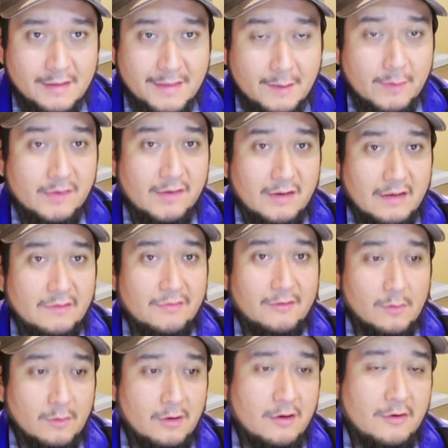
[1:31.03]
They were selling for
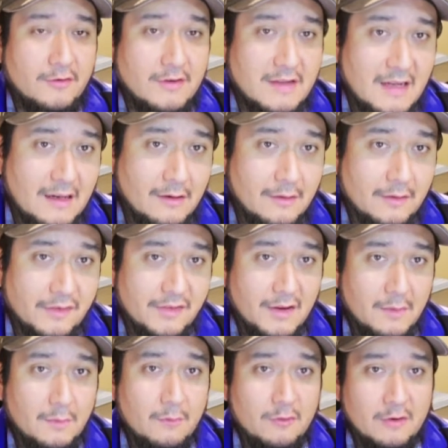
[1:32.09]
over $100.
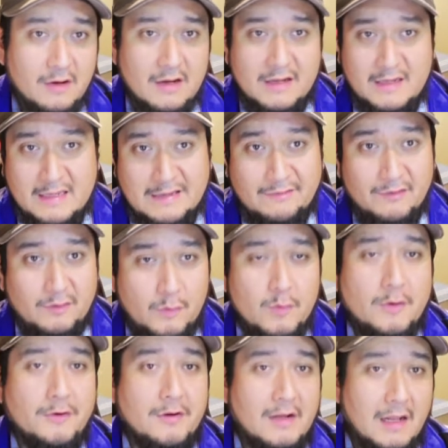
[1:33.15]
Some were like even
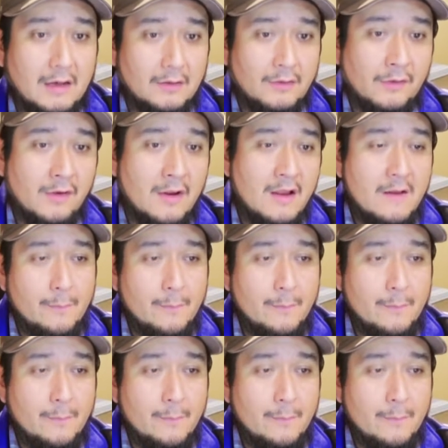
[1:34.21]
$200.